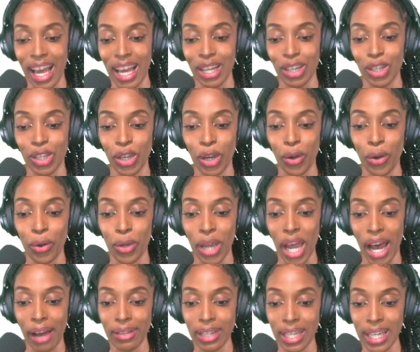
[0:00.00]
So you
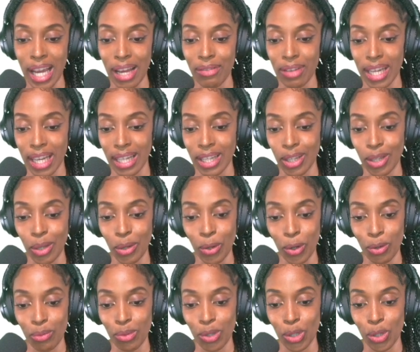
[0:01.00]
have to navigate to the
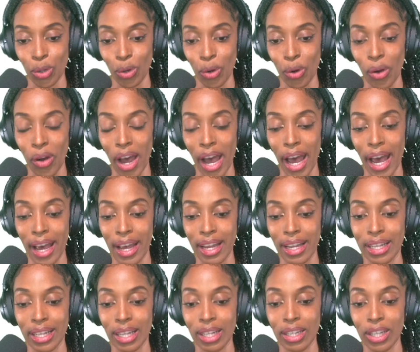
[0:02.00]
Chrome store
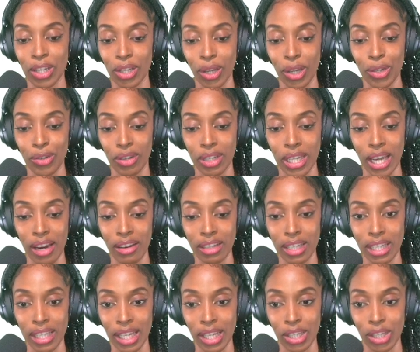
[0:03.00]
and search for Terra
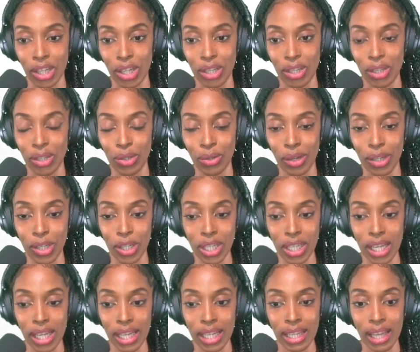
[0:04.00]
Station. So I just
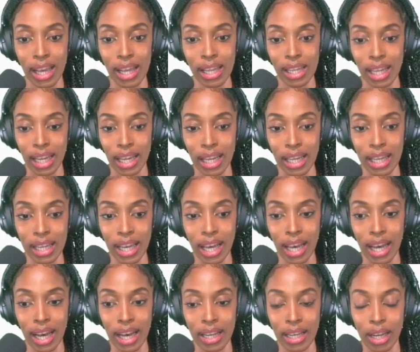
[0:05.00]
click that link
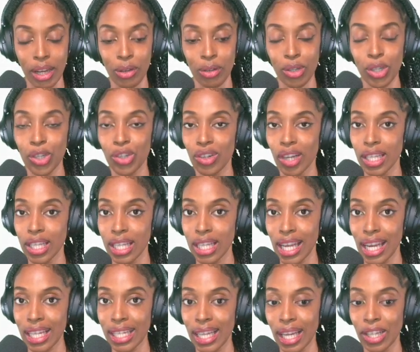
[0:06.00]
and I go straight to the
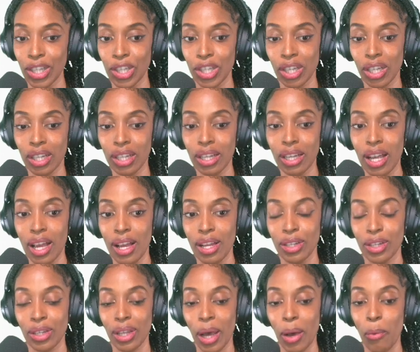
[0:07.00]
extension.
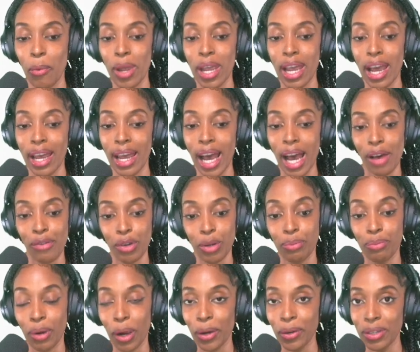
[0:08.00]
So that way I have a
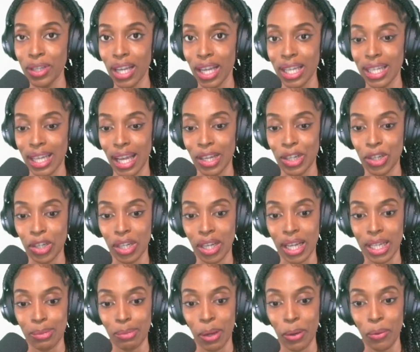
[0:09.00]
browser extension
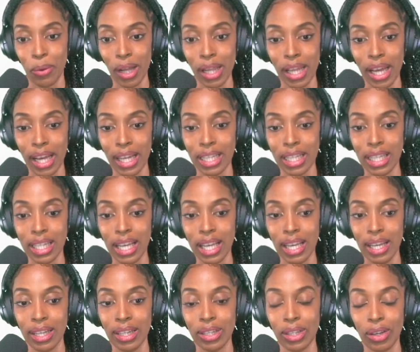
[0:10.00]
as my wallet.
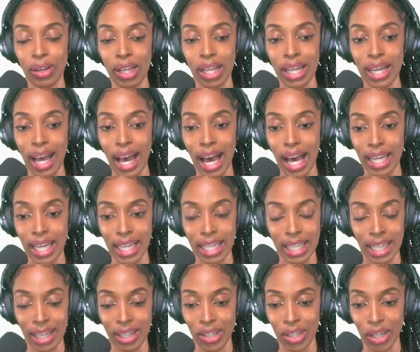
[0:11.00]
So click add
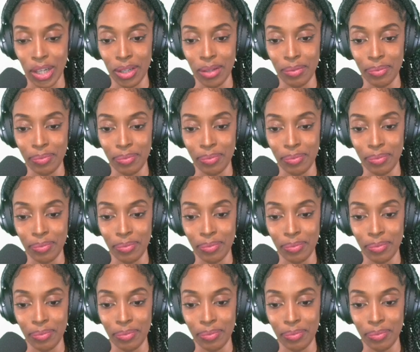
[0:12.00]
extension.